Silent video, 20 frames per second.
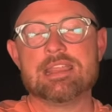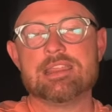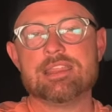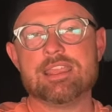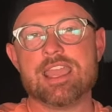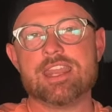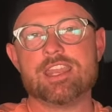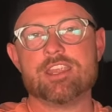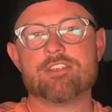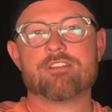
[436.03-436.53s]
the
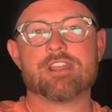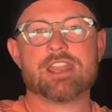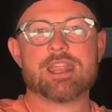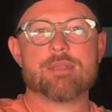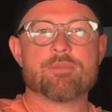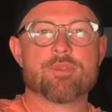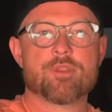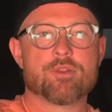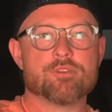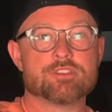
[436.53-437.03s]

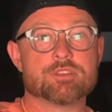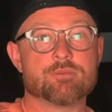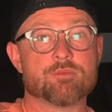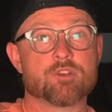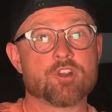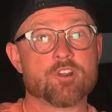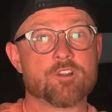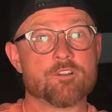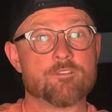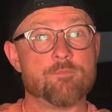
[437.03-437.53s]
Enneagram throws some
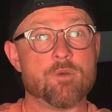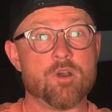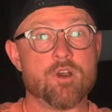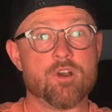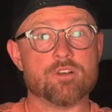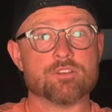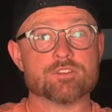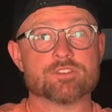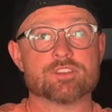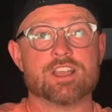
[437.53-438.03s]

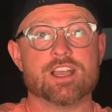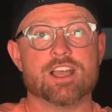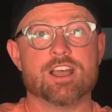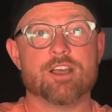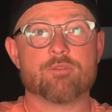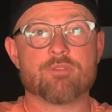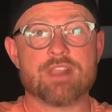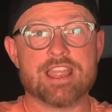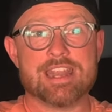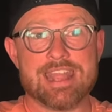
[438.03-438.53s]
curveballs
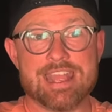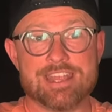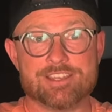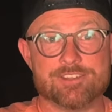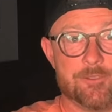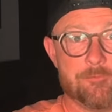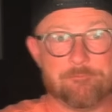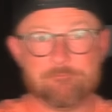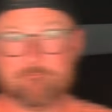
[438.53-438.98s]
right at you.